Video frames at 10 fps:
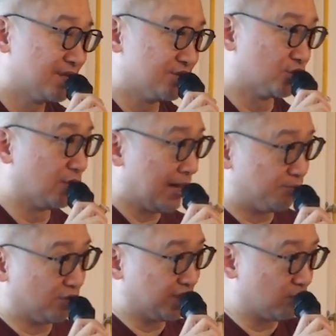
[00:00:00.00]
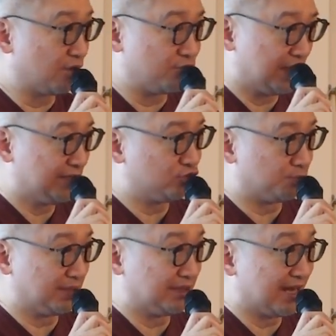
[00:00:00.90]
So I brought him on really to
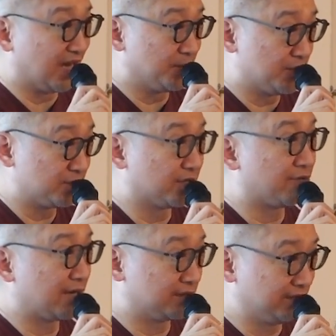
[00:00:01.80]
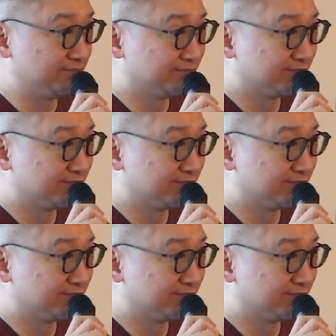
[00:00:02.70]
be the animation director,